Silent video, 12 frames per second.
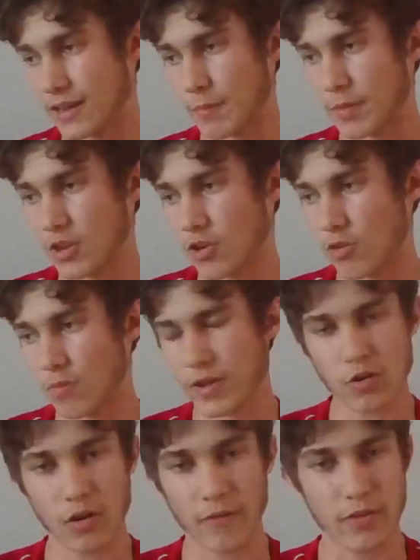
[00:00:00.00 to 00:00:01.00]
I mean, you know, we
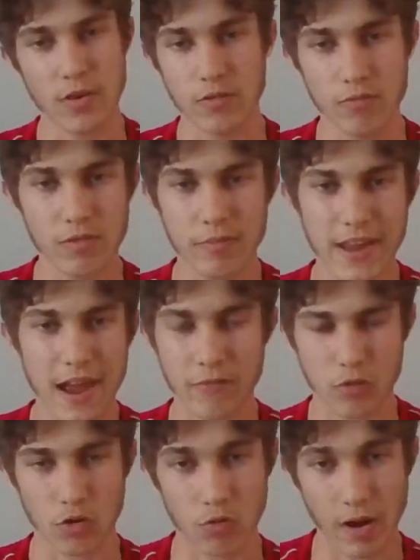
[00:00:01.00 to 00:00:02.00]
got a few, we
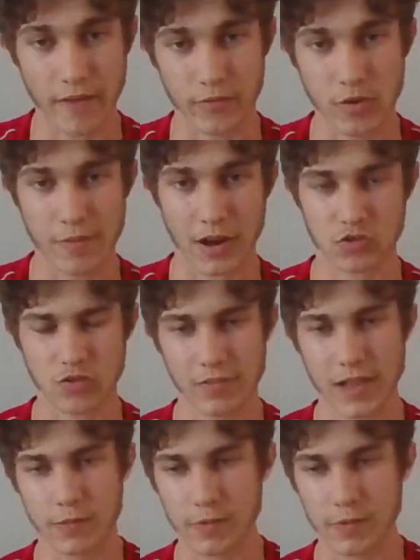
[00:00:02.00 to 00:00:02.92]
have got quite a few Pasha players.